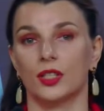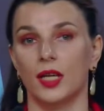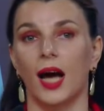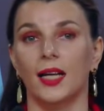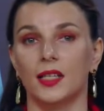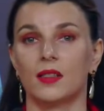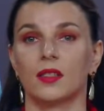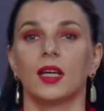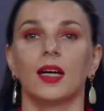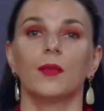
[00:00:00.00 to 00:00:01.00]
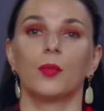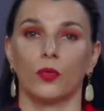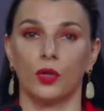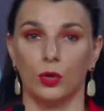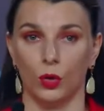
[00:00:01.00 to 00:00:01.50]
and highlighting
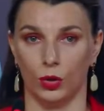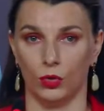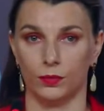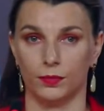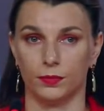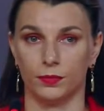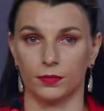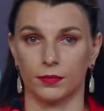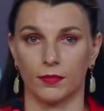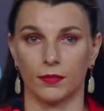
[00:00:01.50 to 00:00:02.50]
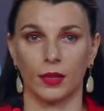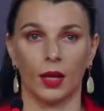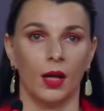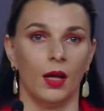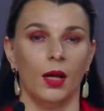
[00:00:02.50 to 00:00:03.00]
and illuminating
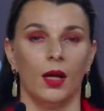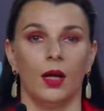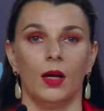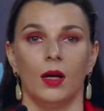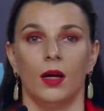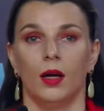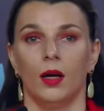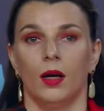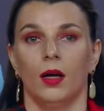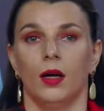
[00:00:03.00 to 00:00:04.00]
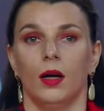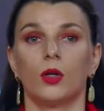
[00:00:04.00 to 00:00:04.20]
activity is the